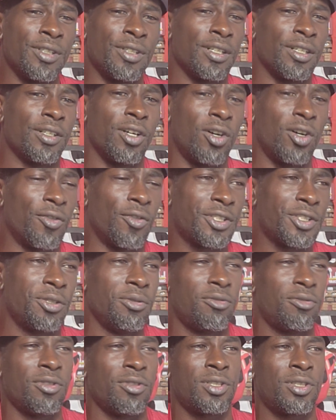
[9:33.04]
the over
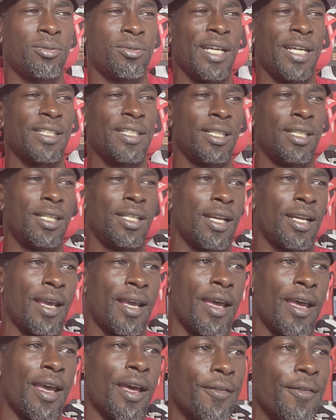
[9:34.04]
218 and a
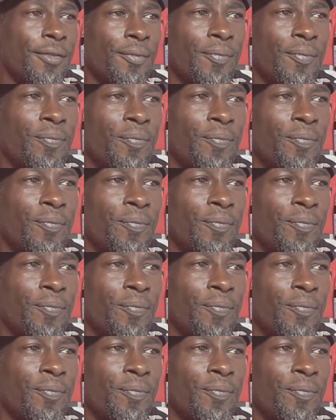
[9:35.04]
half.